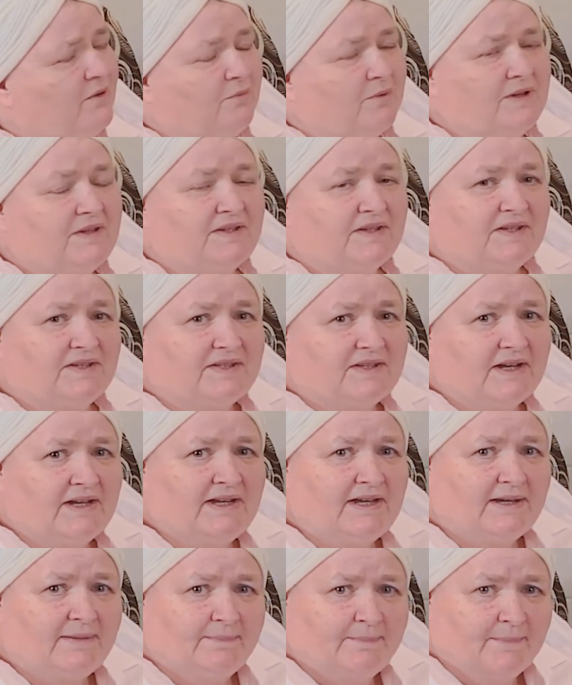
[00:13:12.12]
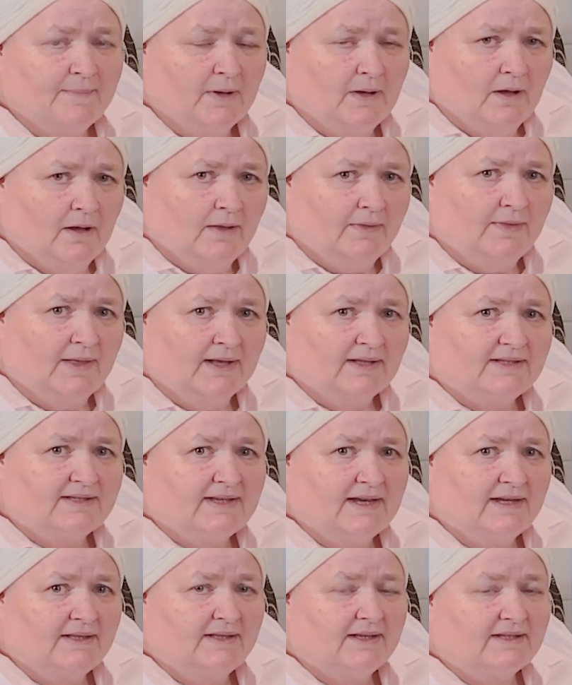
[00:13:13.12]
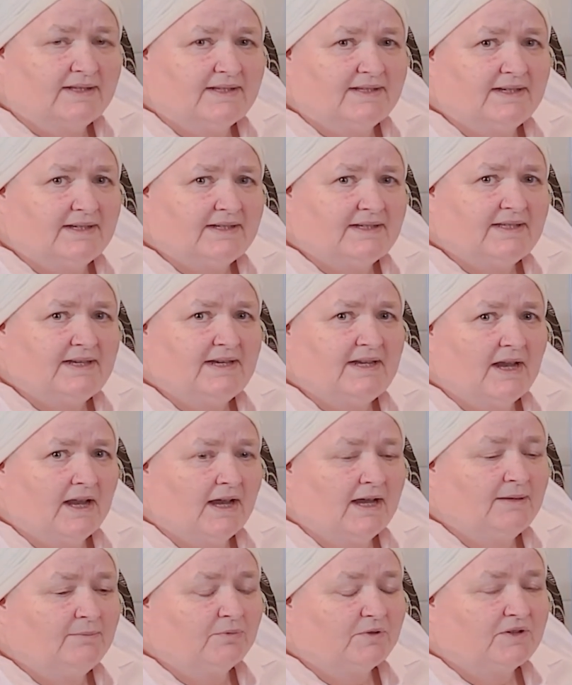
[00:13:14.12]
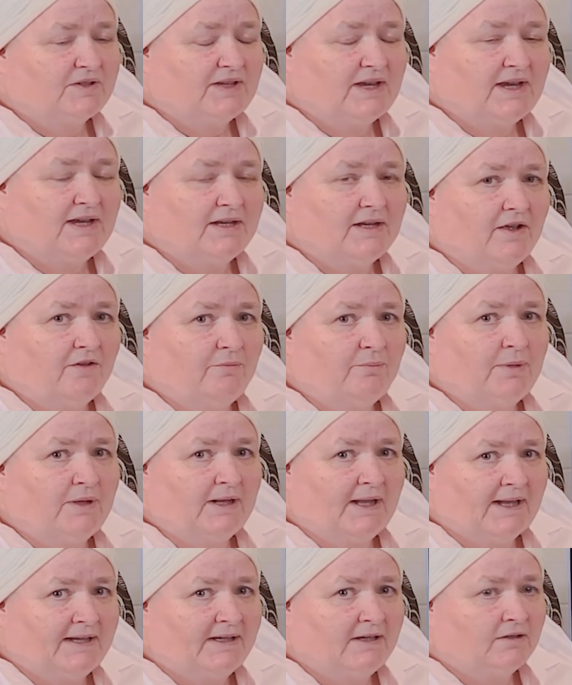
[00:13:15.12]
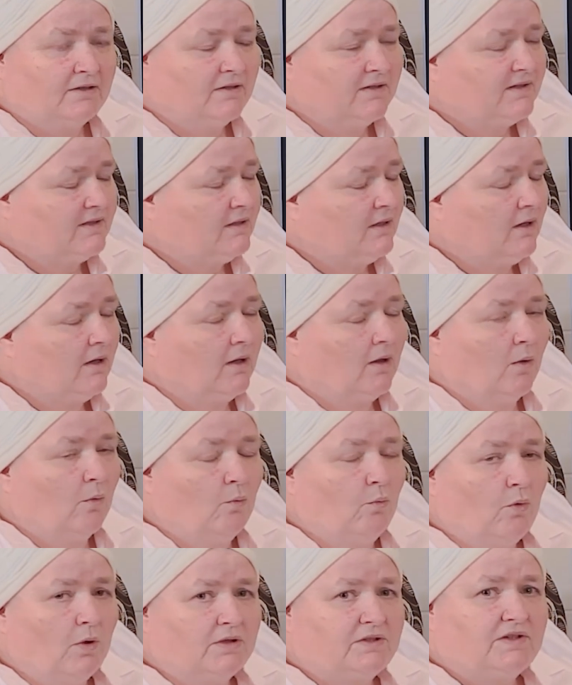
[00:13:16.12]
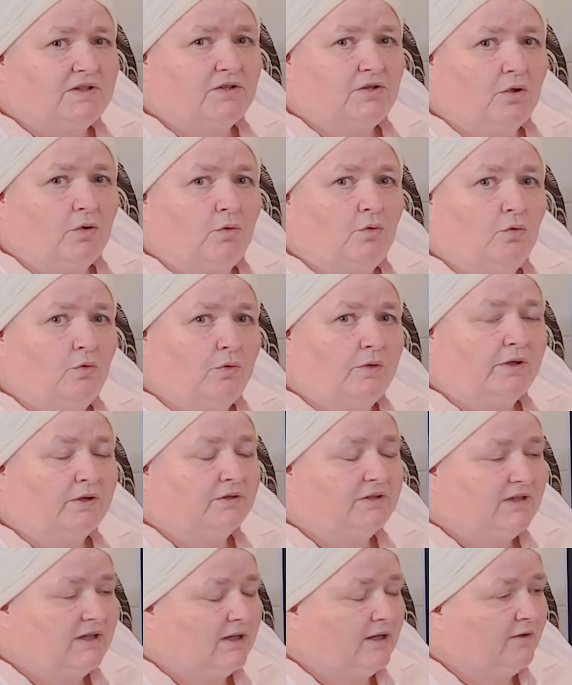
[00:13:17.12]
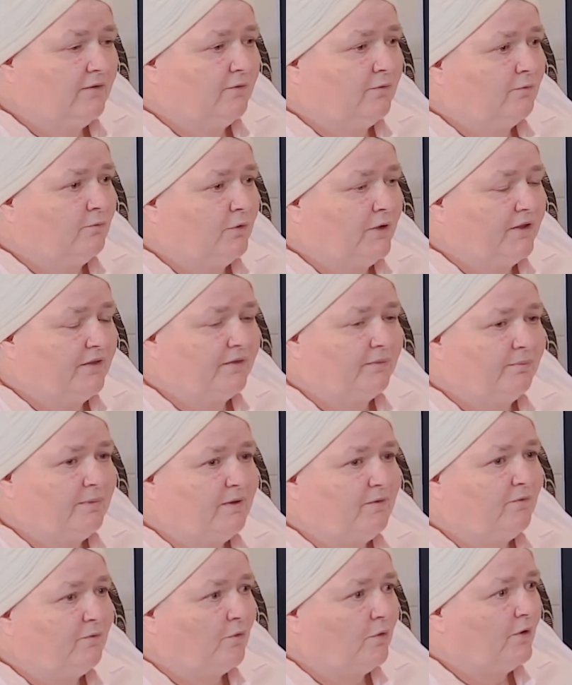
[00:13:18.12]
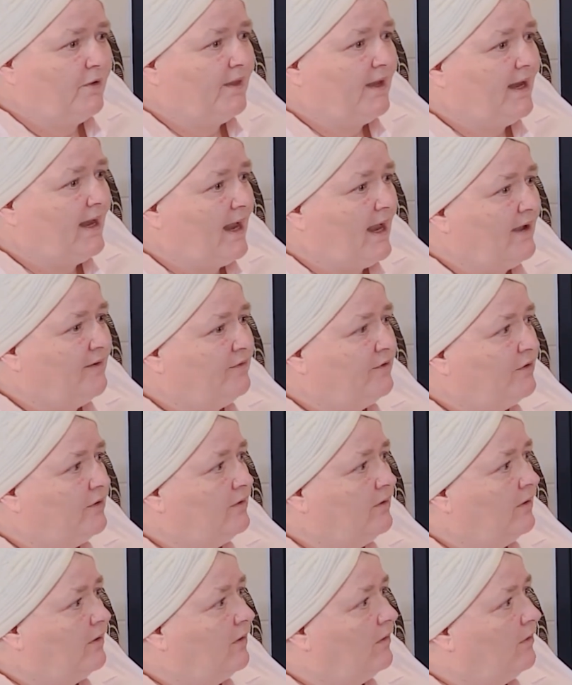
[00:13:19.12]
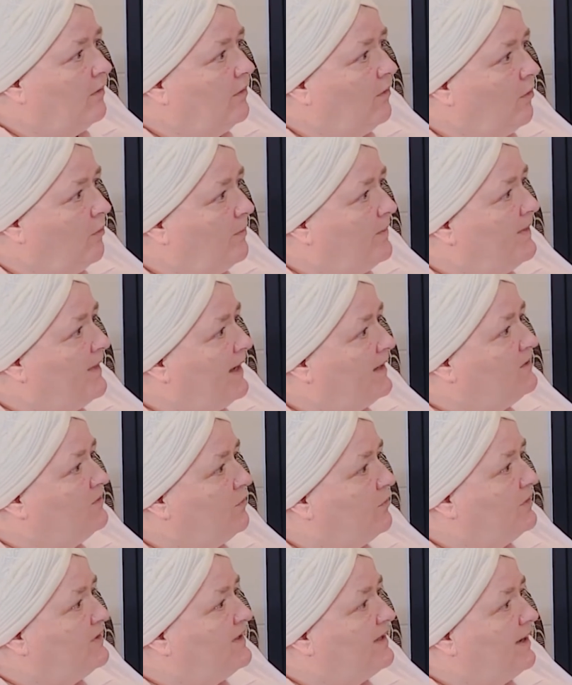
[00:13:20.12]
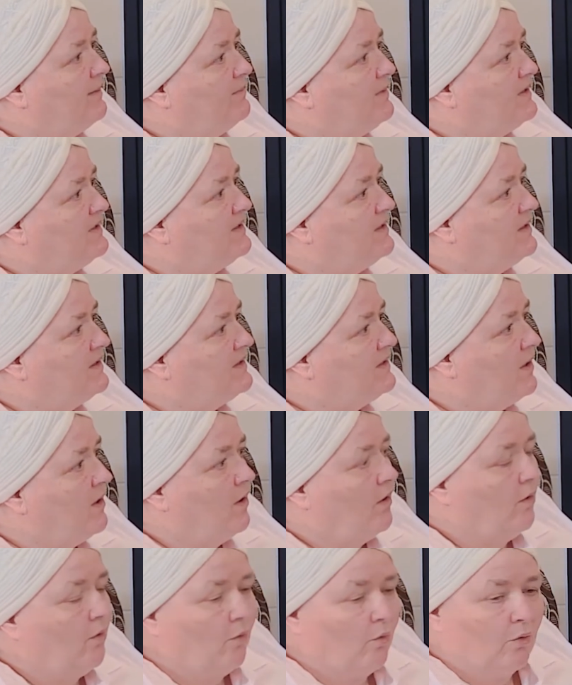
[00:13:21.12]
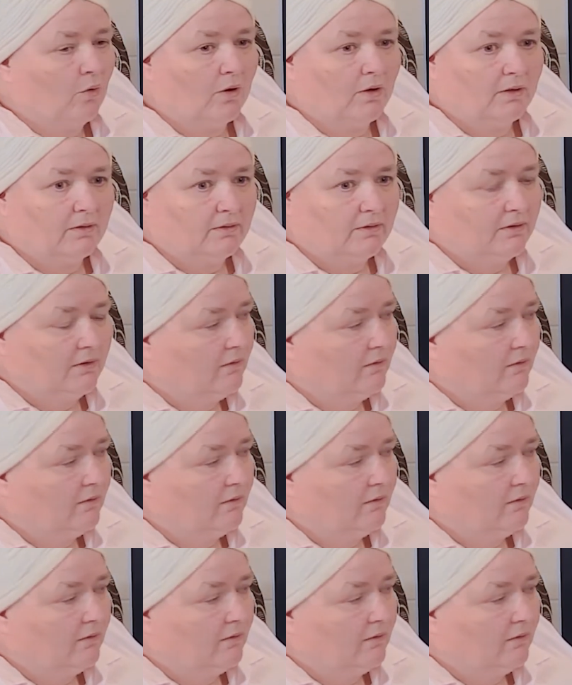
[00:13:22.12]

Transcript: a recent study that said that 69% of millennials want to know who they're dealing with before they ever open that door to that business or